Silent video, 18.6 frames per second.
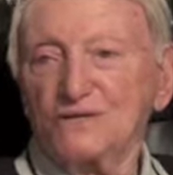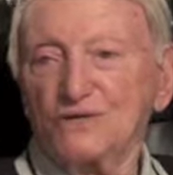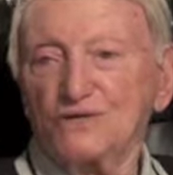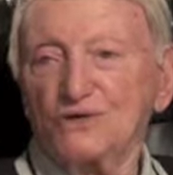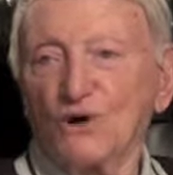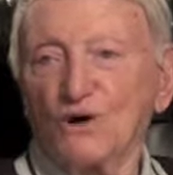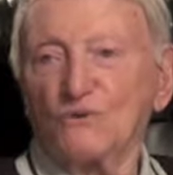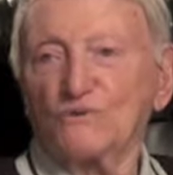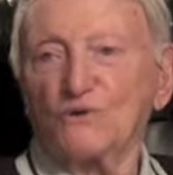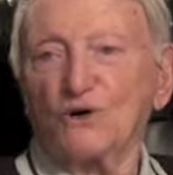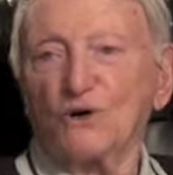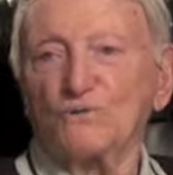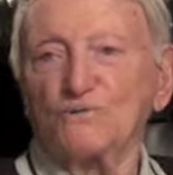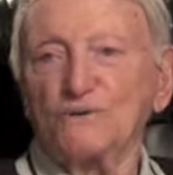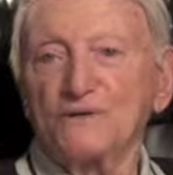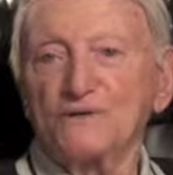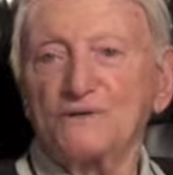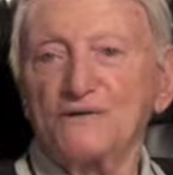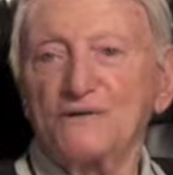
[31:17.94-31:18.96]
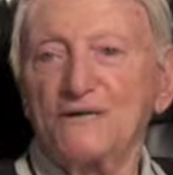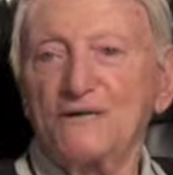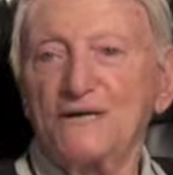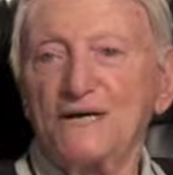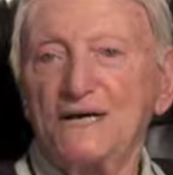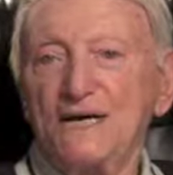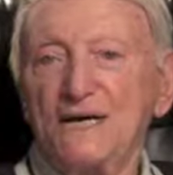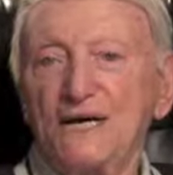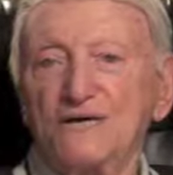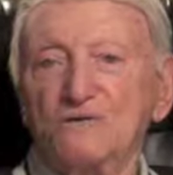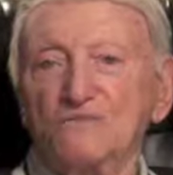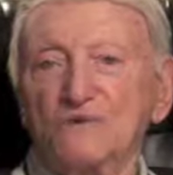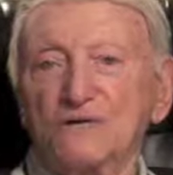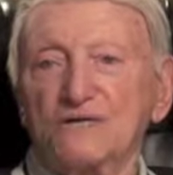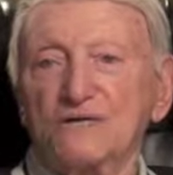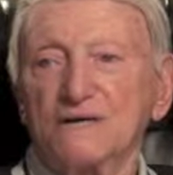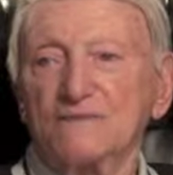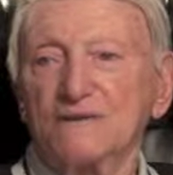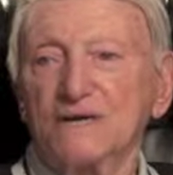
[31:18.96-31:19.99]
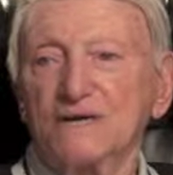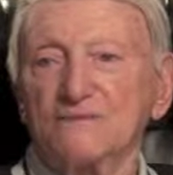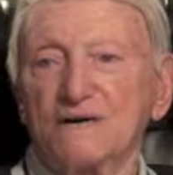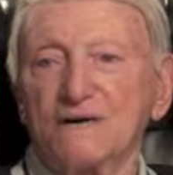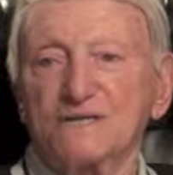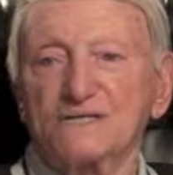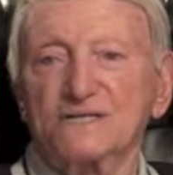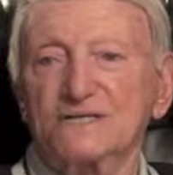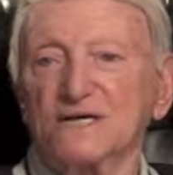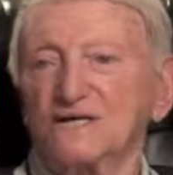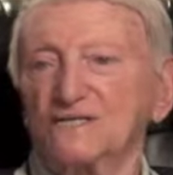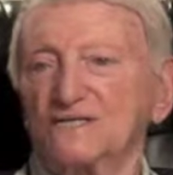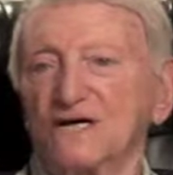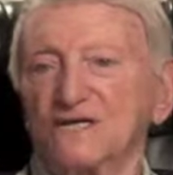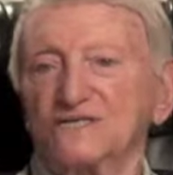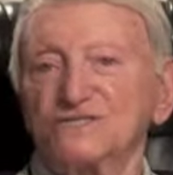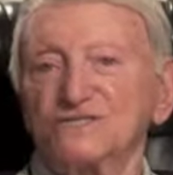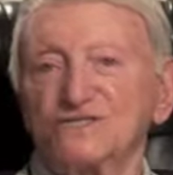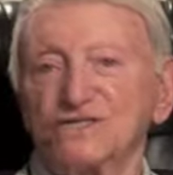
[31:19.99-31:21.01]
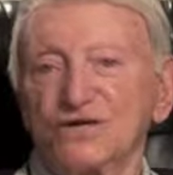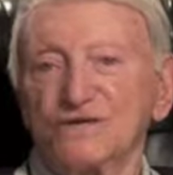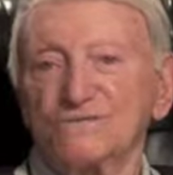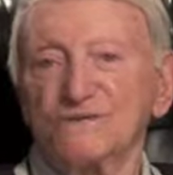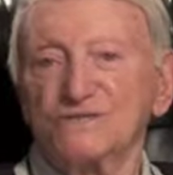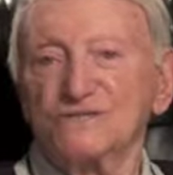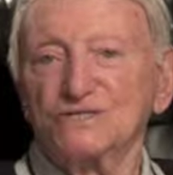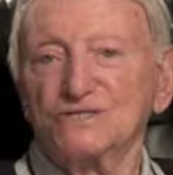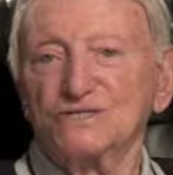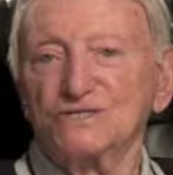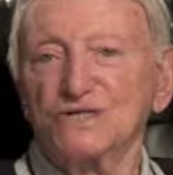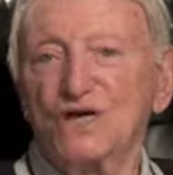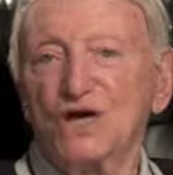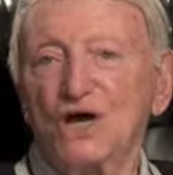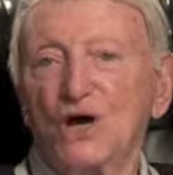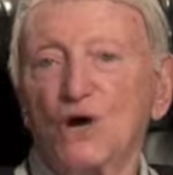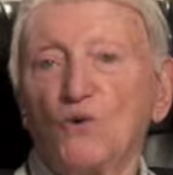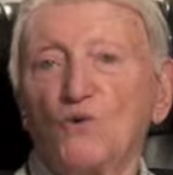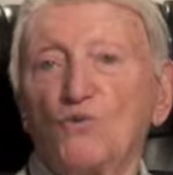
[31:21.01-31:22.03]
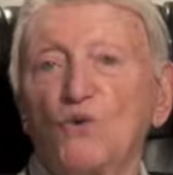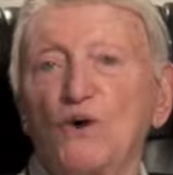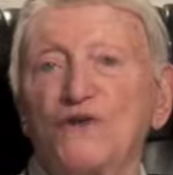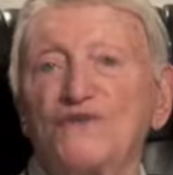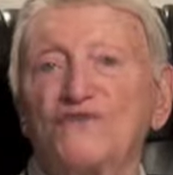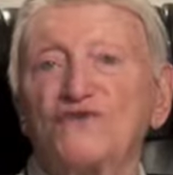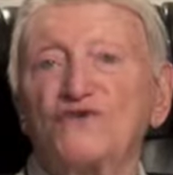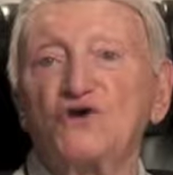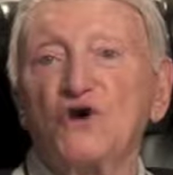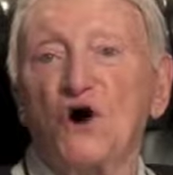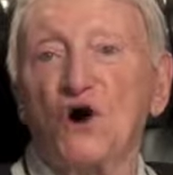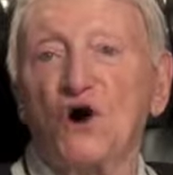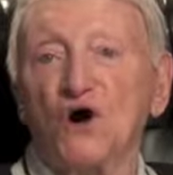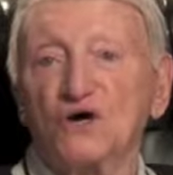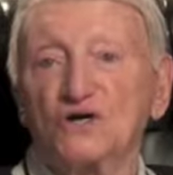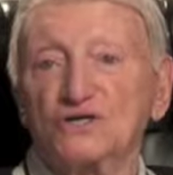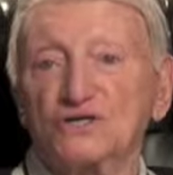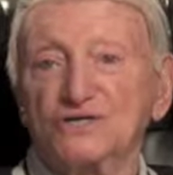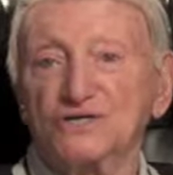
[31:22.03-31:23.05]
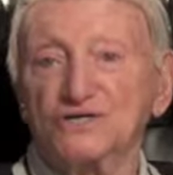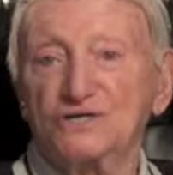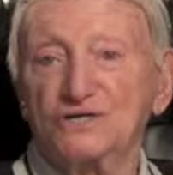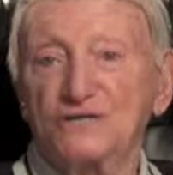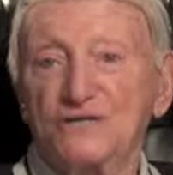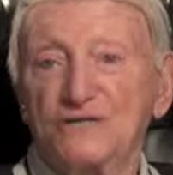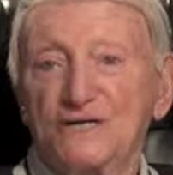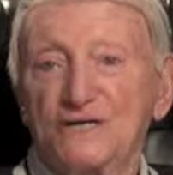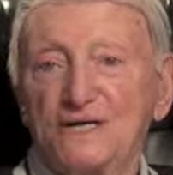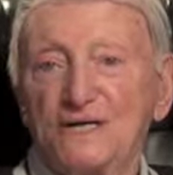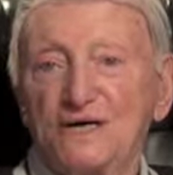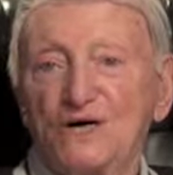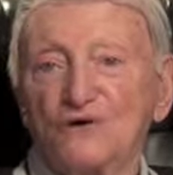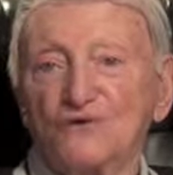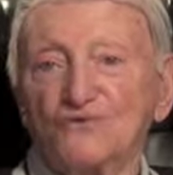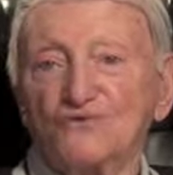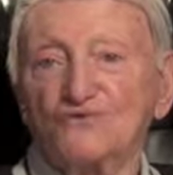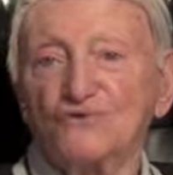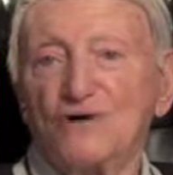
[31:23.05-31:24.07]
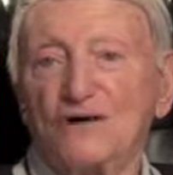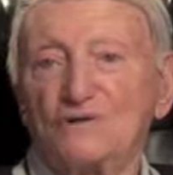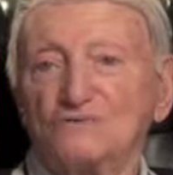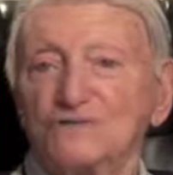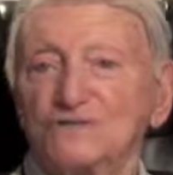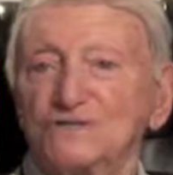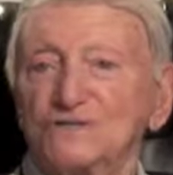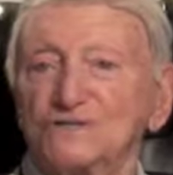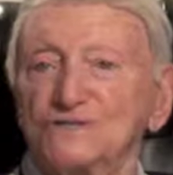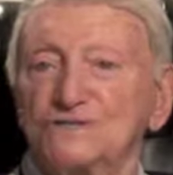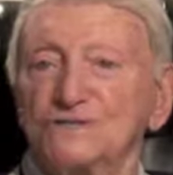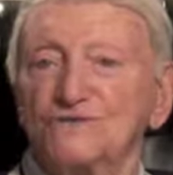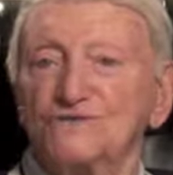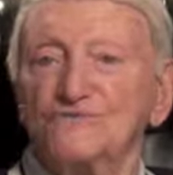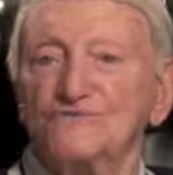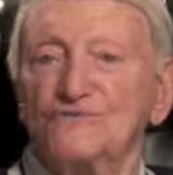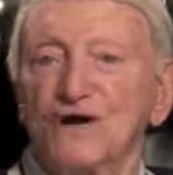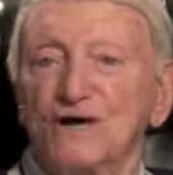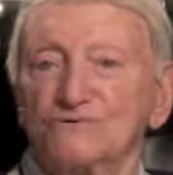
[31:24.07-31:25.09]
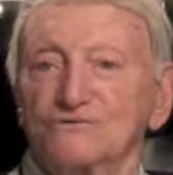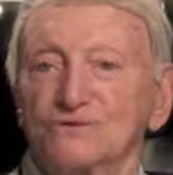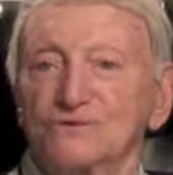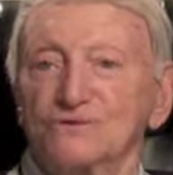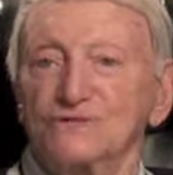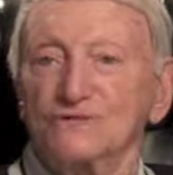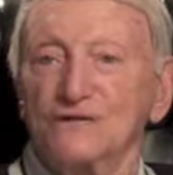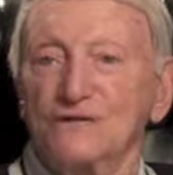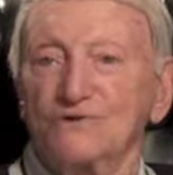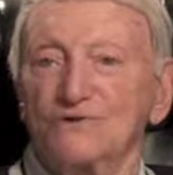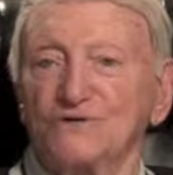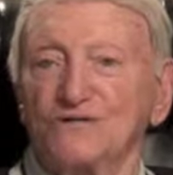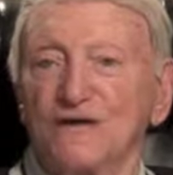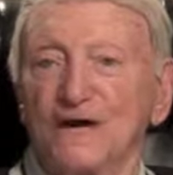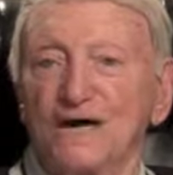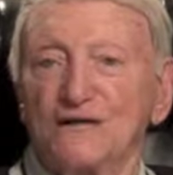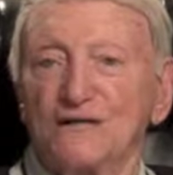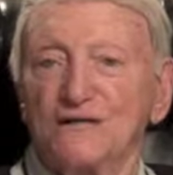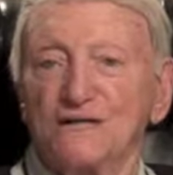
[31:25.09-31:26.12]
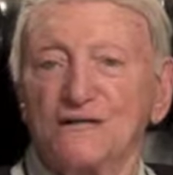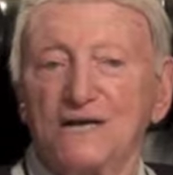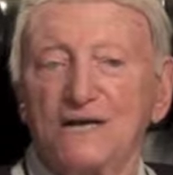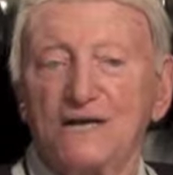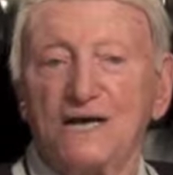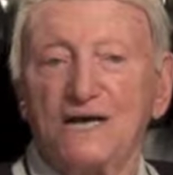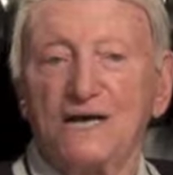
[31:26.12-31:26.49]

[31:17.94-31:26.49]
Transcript: the door would open. In would come in about a dozen Germans with dogs Rouse, rouse, they would yell.